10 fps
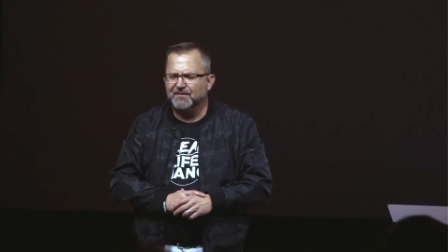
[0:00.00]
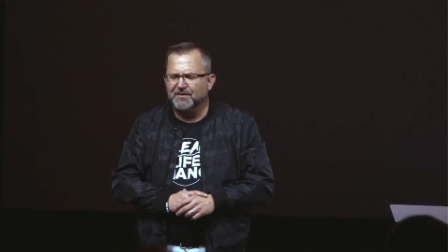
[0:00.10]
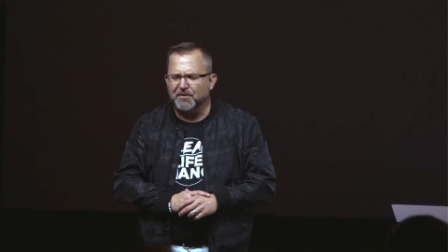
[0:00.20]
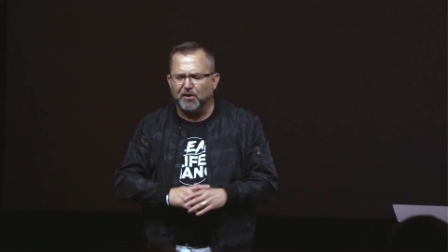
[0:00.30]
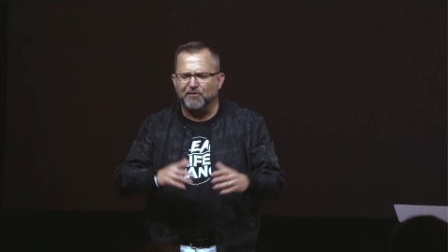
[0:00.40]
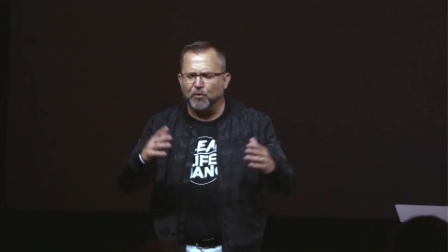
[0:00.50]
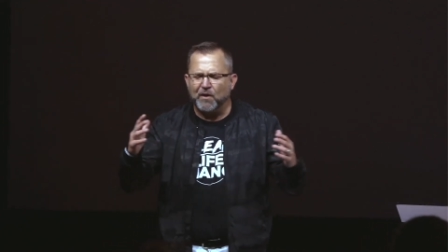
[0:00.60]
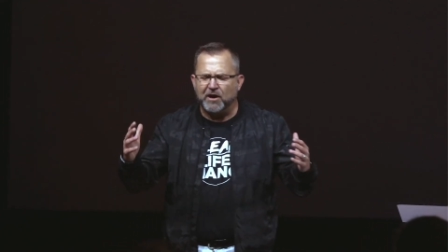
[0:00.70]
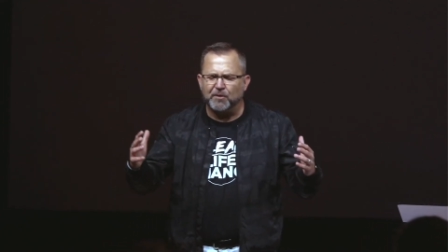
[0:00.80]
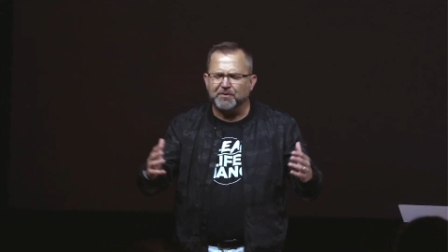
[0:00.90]
They're
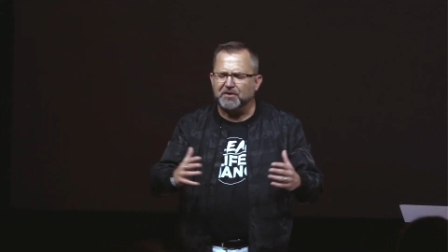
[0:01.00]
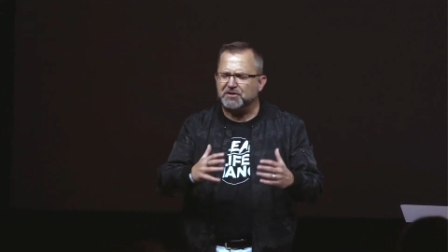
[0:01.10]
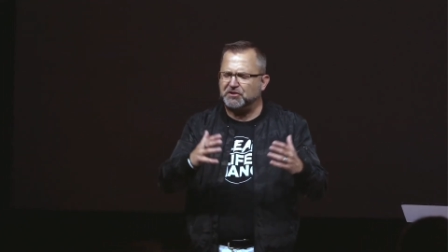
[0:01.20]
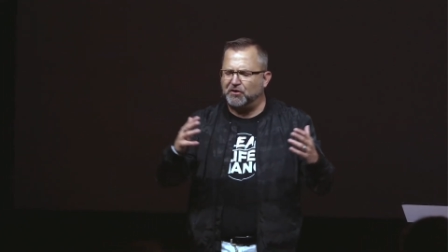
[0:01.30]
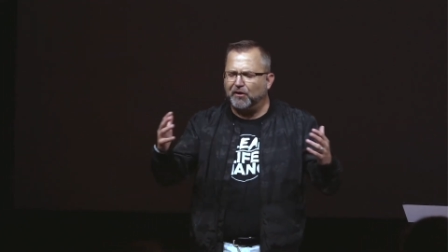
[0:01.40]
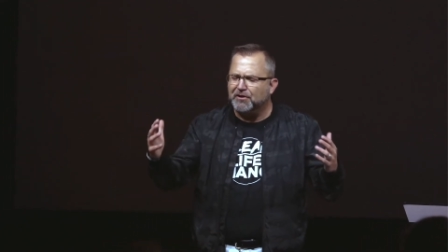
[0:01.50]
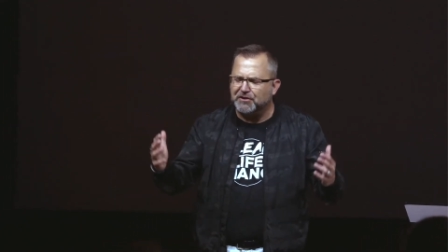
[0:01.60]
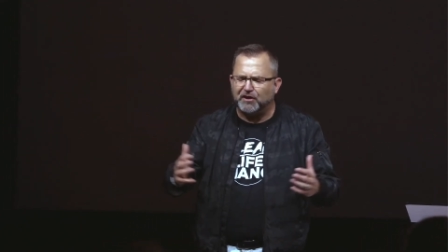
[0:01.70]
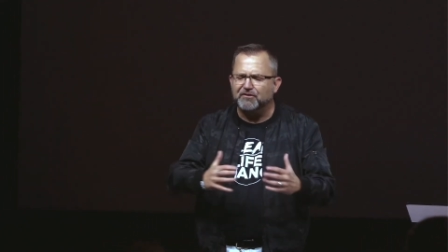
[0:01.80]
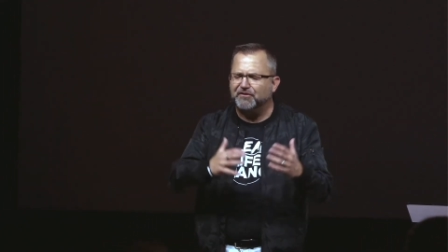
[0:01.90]
overwhelmed, they're discouraged, they're
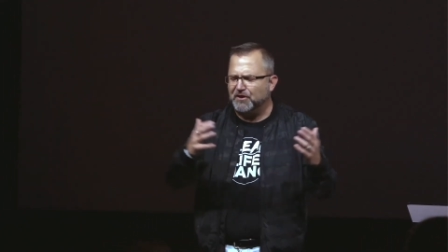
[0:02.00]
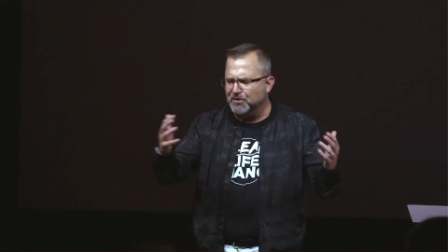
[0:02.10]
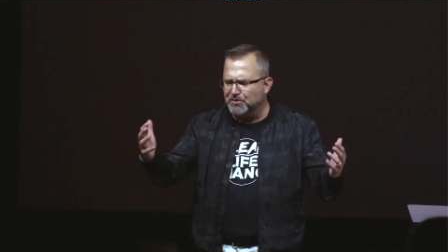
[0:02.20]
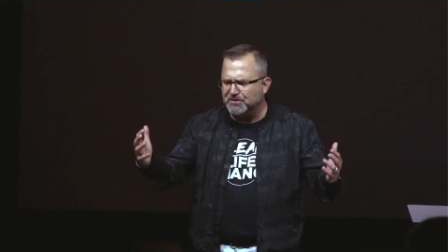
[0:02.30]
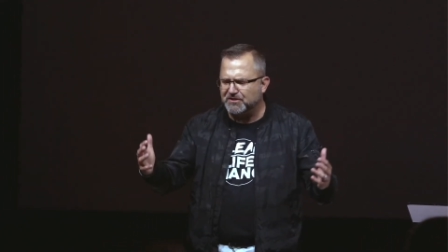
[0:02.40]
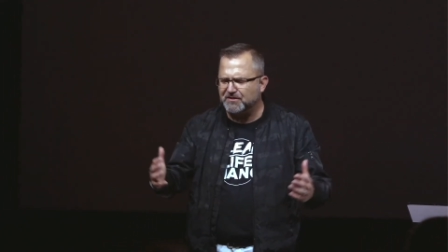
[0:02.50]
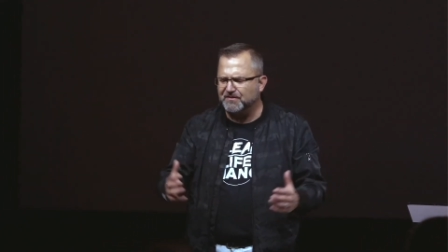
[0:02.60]
confused